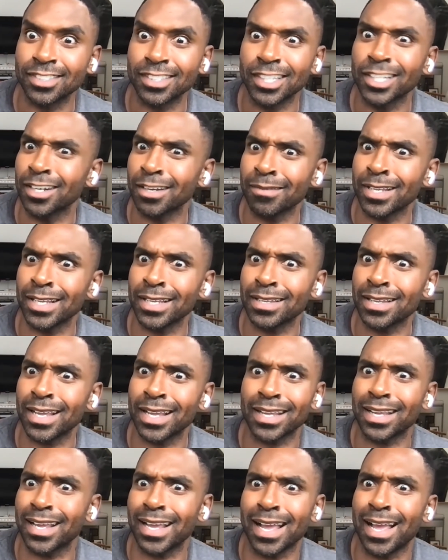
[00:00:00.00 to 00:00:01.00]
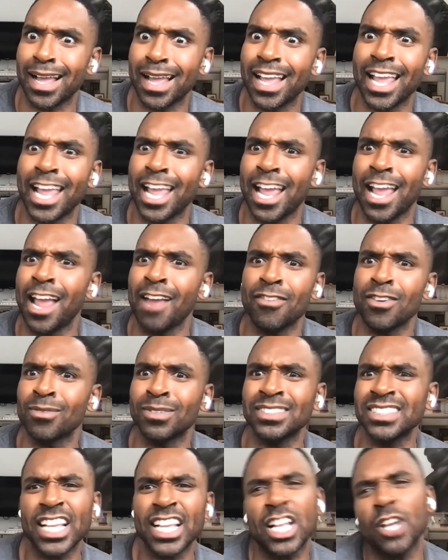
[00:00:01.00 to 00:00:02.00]
You know what I mean? Like
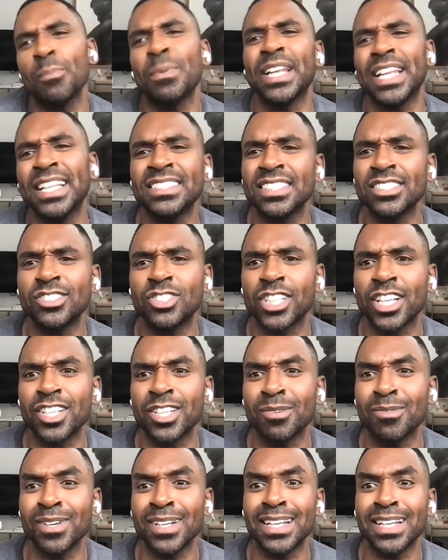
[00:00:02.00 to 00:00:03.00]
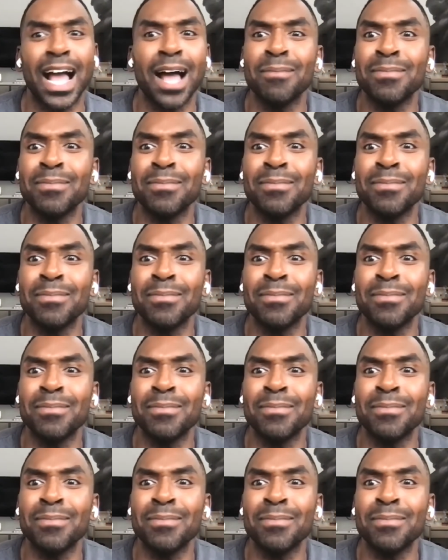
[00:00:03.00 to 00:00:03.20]
everyone's like, but is it genuine?